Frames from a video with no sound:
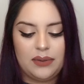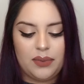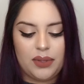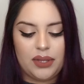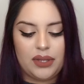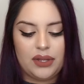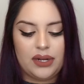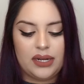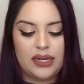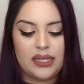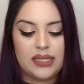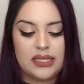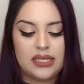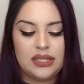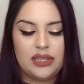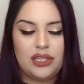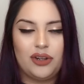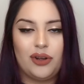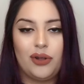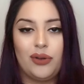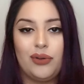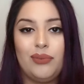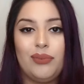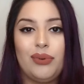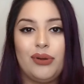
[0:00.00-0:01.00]
whether it's in
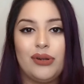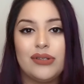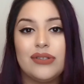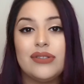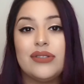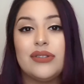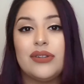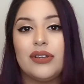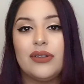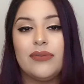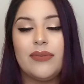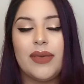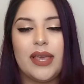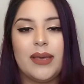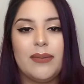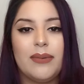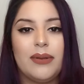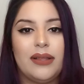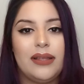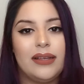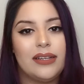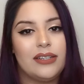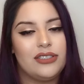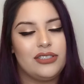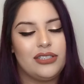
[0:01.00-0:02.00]
their own personal makeup
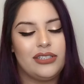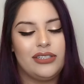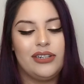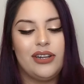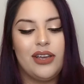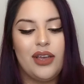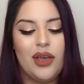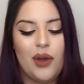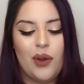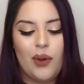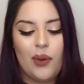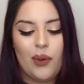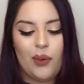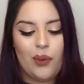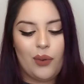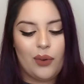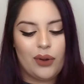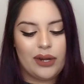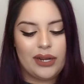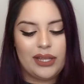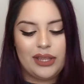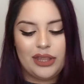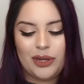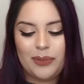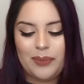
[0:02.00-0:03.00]
collection
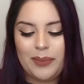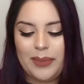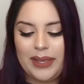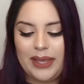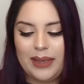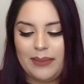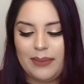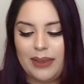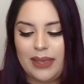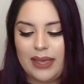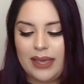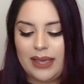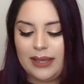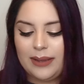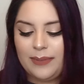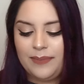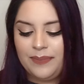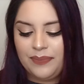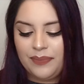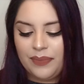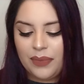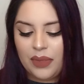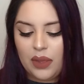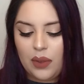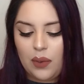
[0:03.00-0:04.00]
or in their makeup kit
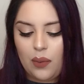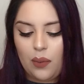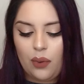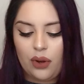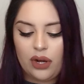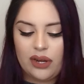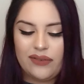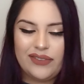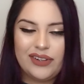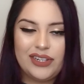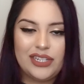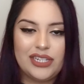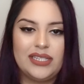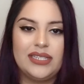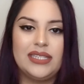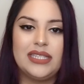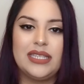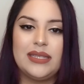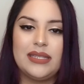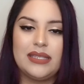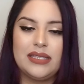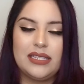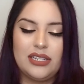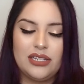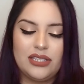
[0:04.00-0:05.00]
or even
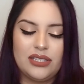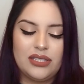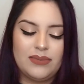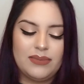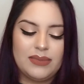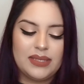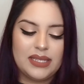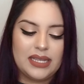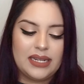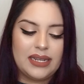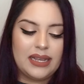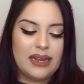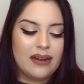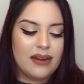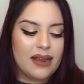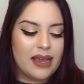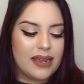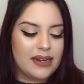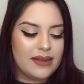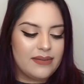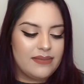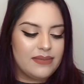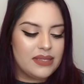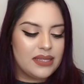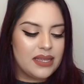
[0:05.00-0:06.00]
just some skincare
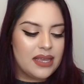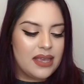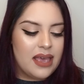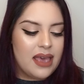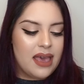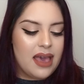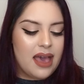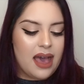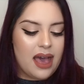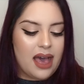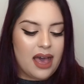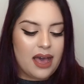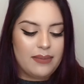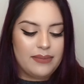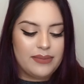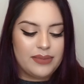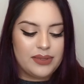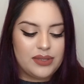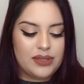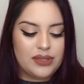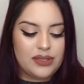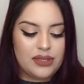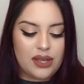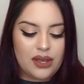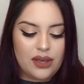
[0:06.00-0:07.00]
items.
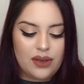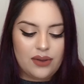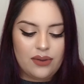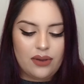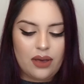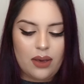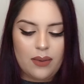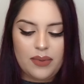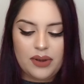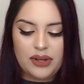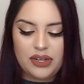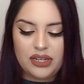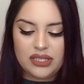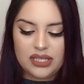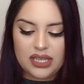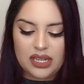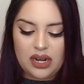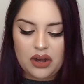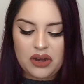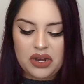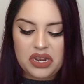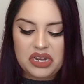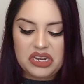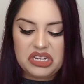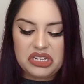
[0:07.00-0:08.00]
So I'm gonna just get
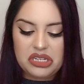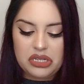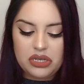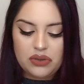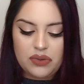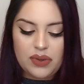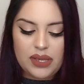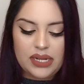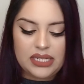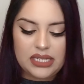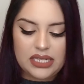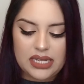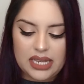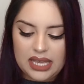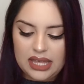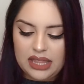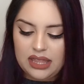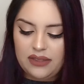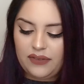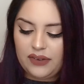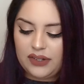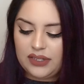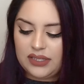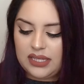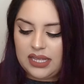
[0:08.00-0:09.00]
on into it. And
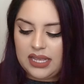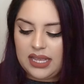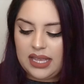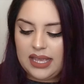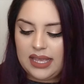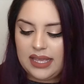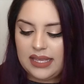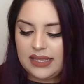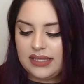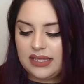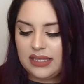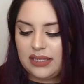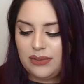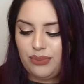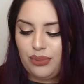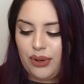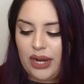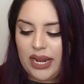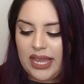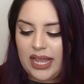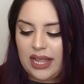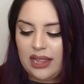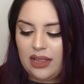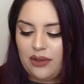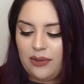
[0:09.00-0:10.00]
the first thing is this
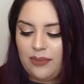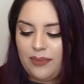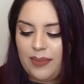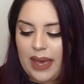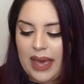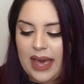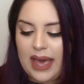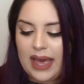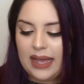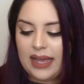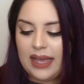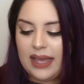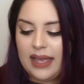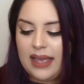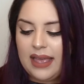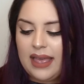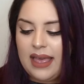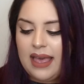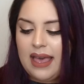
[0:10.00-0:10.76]
bright yellow bag.